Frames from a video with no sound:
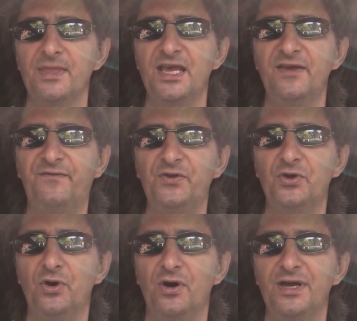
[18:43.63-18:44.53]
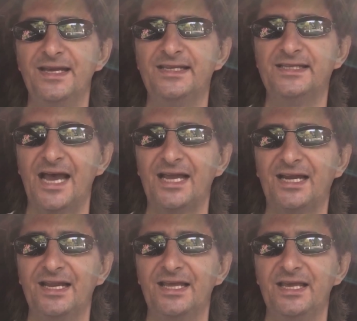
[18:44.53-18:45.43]
if you're not
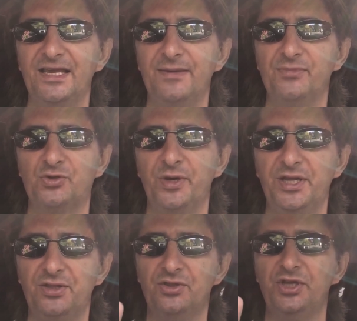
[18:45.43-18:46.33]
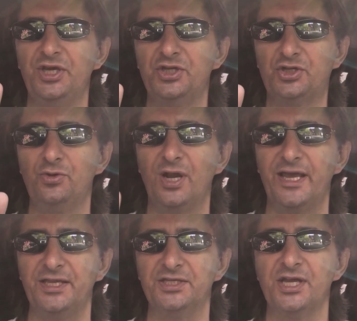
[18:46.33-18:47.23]
exactly in between the two
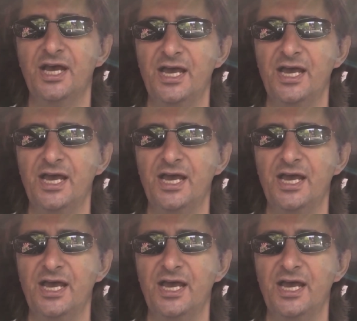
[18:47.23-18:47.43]
lanes,